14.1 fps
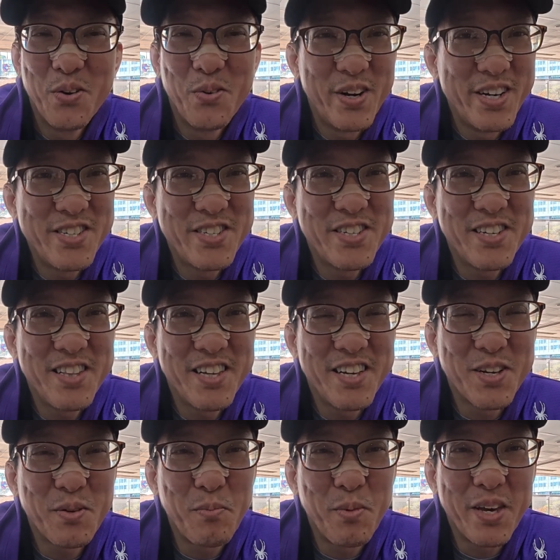why is she
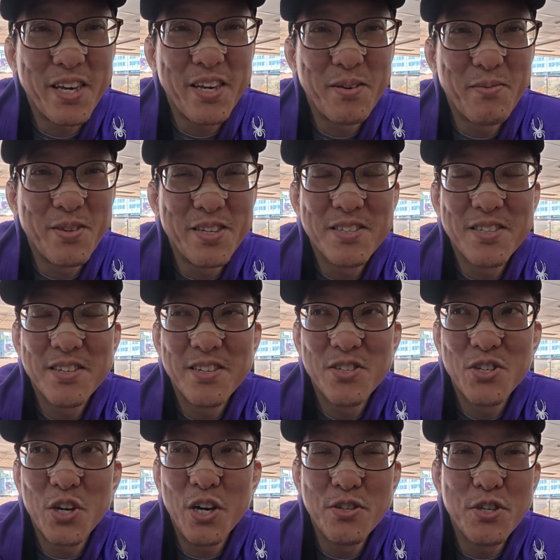like making up this?
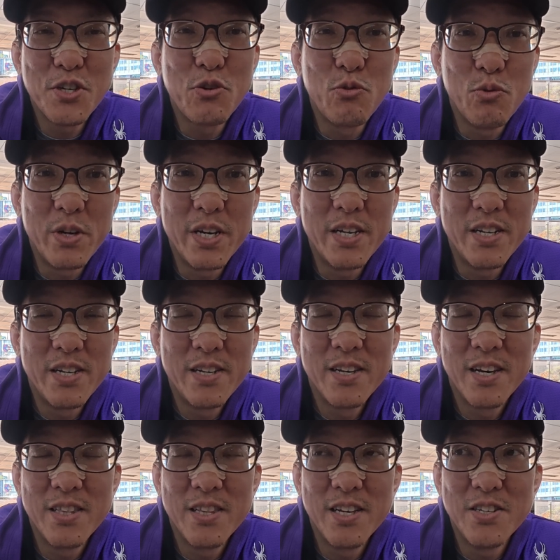She calls it grit,
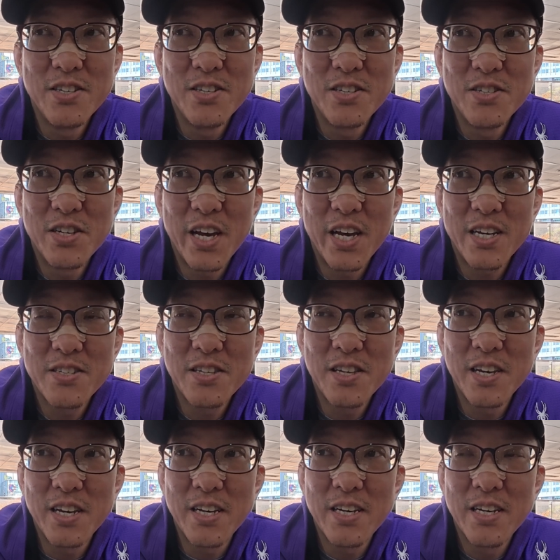and then she acts
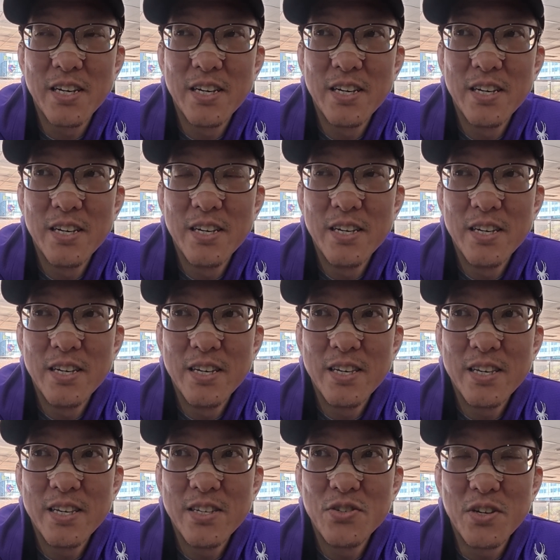like
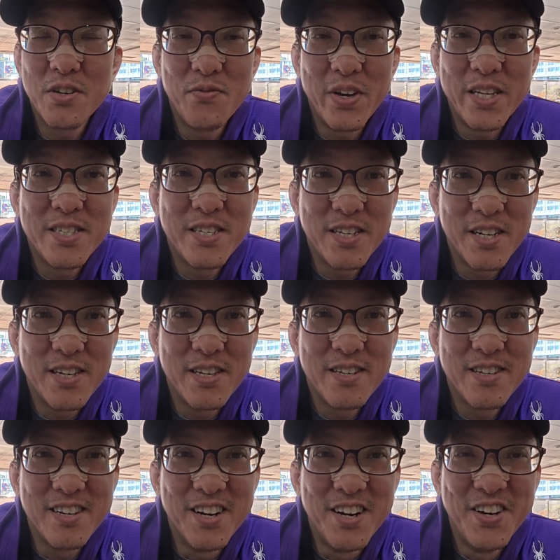she invented it,
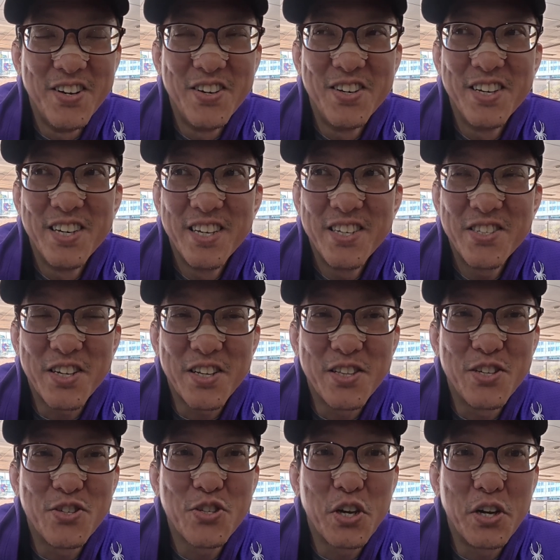She like
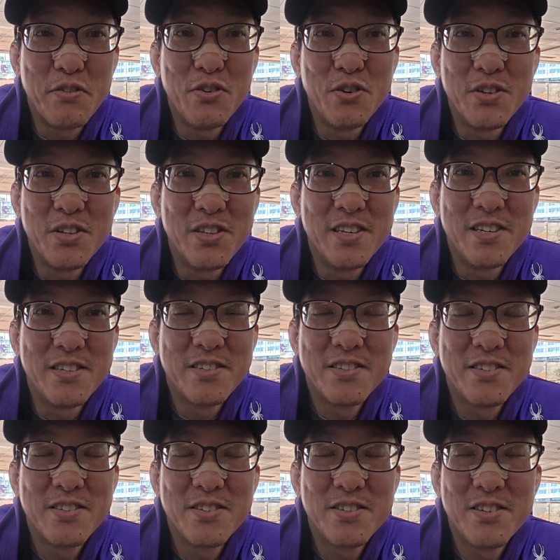discovered
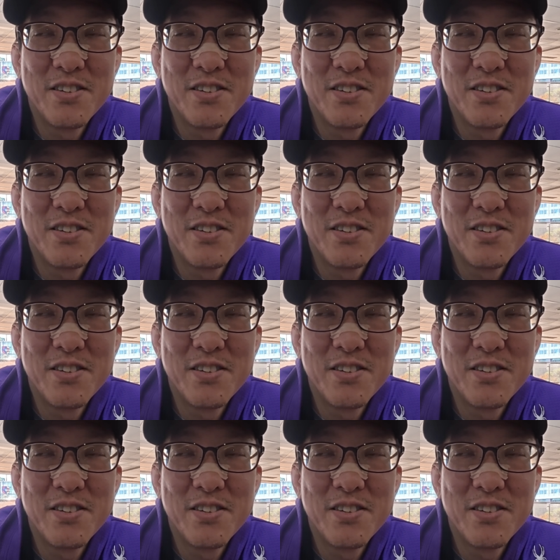this